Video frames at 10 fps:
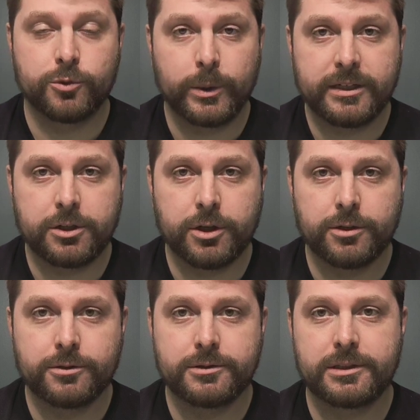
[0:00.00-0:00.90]
week
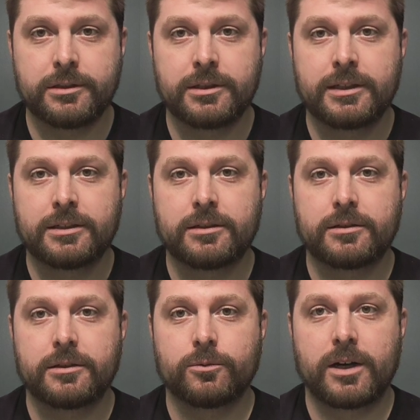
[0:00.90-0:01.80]
goes,
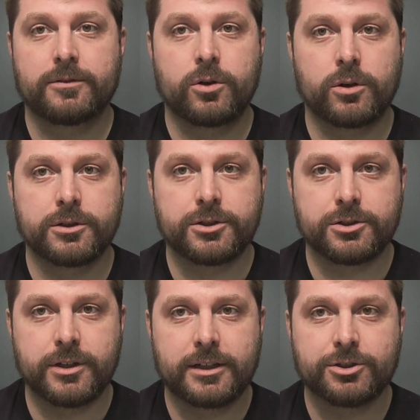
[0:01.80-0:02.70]
the rough course
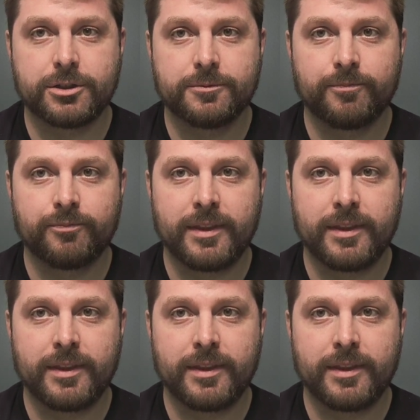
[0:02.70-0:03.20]
structure,